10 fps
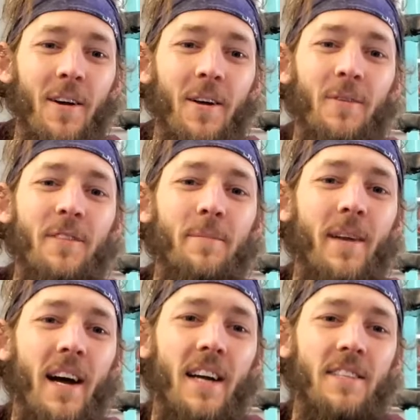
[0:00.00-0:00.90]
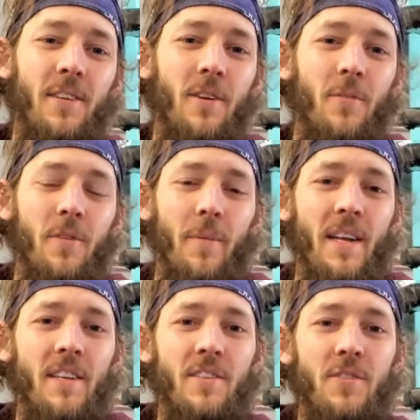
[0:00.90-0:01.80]
What's up, guys? It's Arnold with
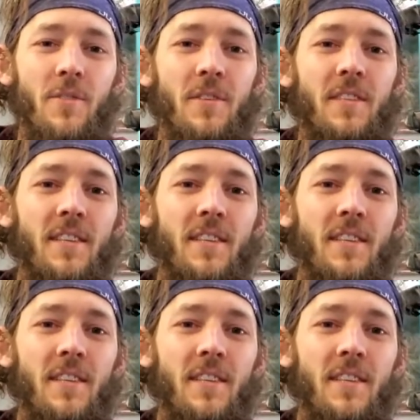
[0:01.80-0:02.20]
My Ninja Source,